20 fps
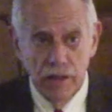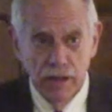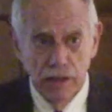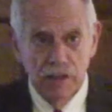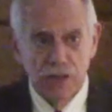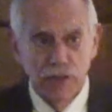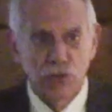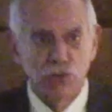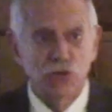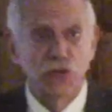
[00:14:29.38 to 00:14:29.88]

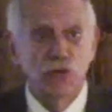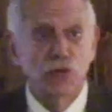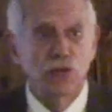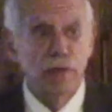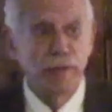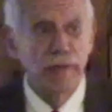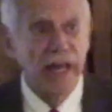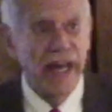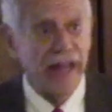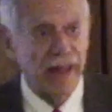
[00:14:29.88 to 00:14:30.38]
So do the
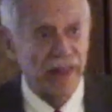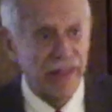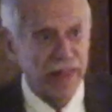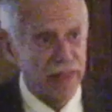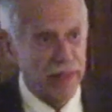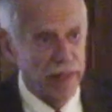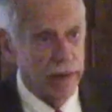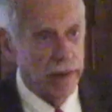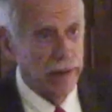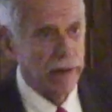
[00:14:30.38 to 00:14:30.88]

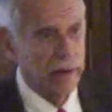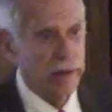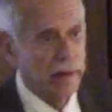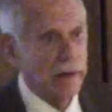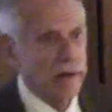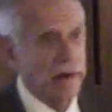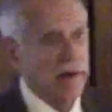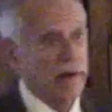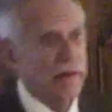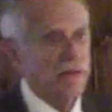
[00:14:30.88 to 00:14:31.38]
math.
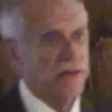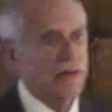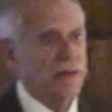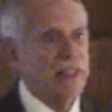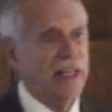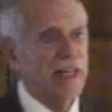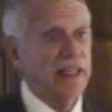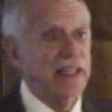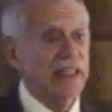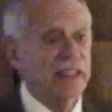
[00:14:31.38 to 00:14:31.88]
If you're
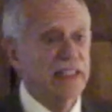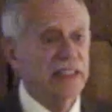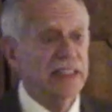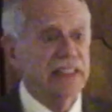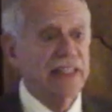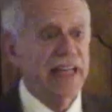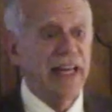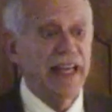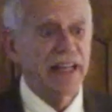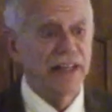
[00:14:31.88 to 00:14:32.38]
taking a
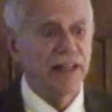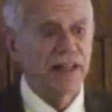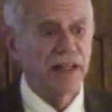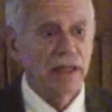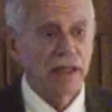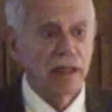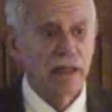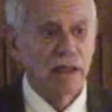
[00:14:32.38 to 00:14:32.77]
10,